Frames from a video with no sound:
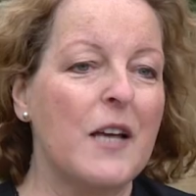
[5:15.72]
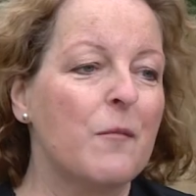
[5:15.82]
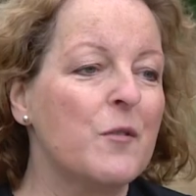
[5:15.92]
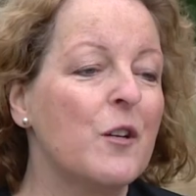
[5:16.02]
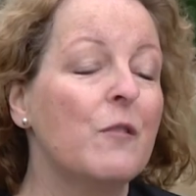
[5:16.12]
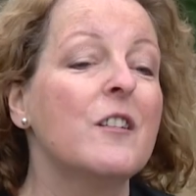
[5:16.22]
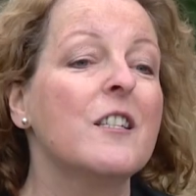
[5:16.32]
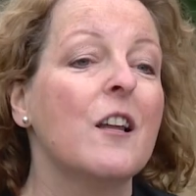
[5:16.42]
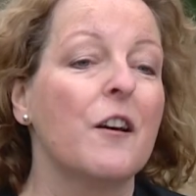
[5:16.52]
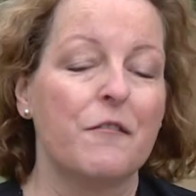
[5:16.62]
was absolutely
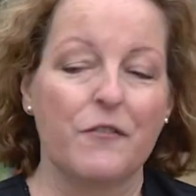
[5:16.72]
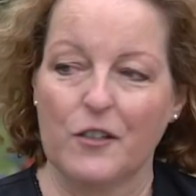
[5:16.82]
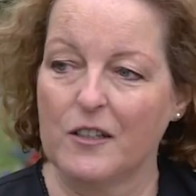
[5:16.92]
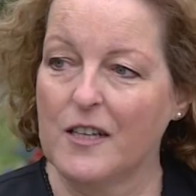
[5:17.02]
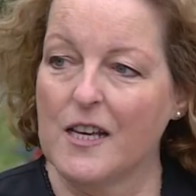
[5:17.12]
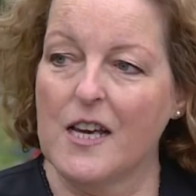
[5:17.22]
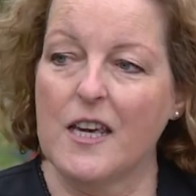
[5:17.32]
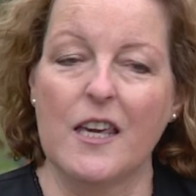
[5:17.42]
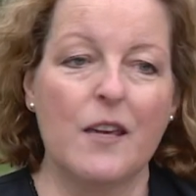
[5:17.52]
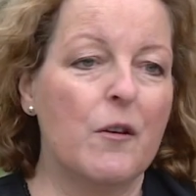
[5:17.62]
delightful.
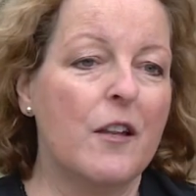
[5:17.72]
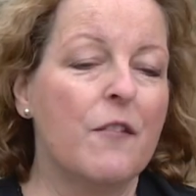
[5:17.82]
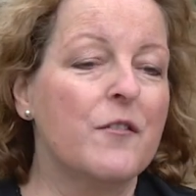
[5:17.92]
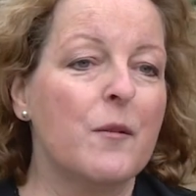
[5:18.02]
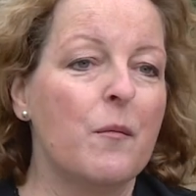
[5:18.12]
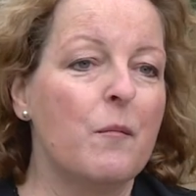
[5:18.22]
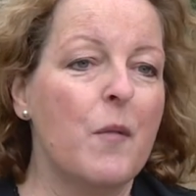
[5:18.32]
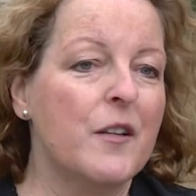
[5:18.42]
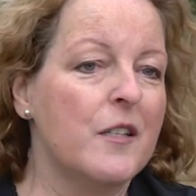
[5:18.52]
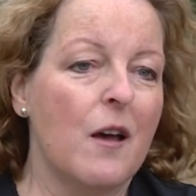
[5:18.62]
He loved
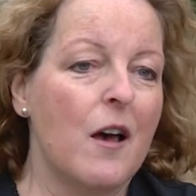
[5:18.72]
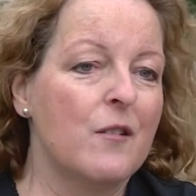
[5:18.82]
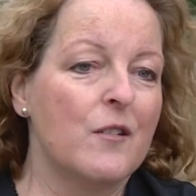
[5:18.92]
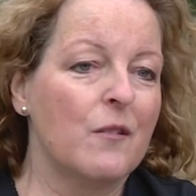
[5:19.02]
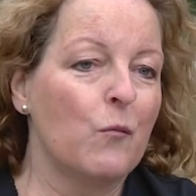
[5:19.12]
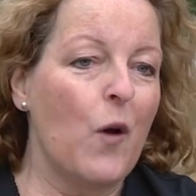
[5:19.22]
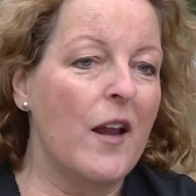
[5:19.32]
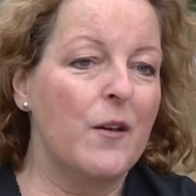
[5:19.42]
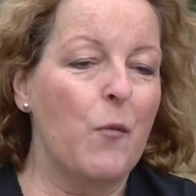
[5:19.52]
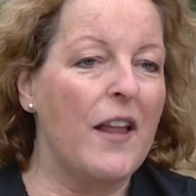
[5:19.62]
mud and
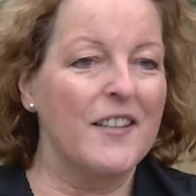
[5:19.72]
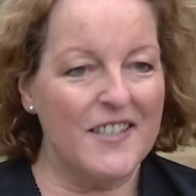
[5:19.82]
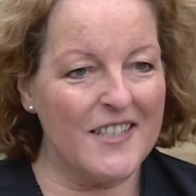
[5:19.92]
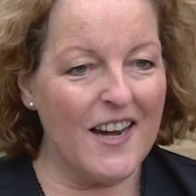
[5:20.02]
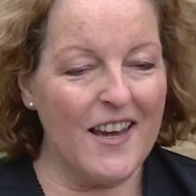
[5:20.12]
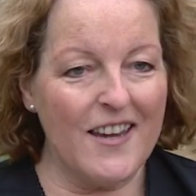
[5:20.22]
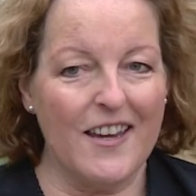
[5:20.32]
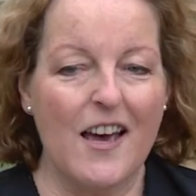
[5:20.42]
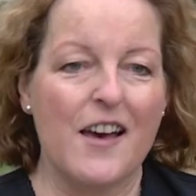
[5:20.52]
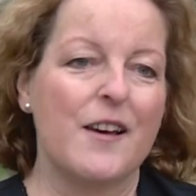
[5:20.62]
Welly
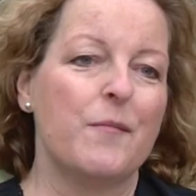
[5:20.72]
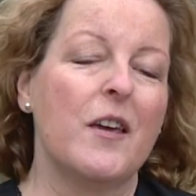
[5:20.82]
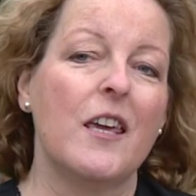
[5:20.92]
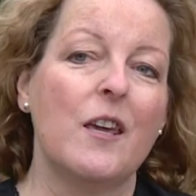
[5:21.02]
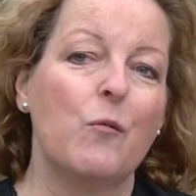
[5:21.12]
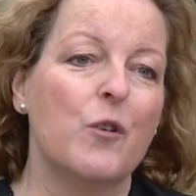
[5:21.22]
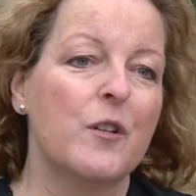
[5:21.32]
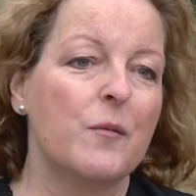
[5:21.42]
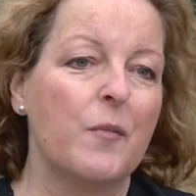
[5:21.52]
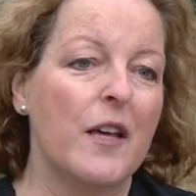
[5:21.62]
Wednesday. He
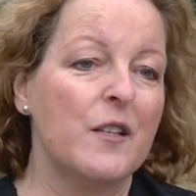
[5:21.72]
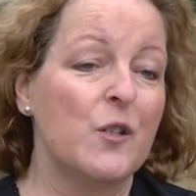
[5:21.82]
would play